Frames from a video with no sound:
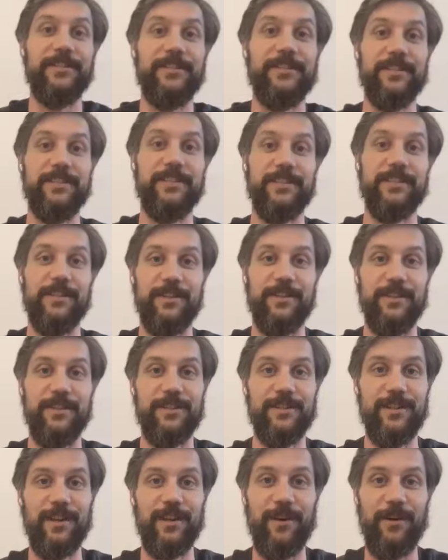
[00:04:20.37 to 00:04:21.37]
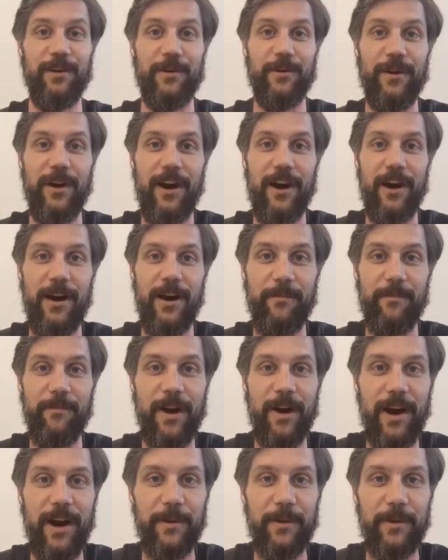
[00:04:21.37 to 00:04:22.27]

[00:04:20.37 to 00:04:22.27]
and we would actually swap offices.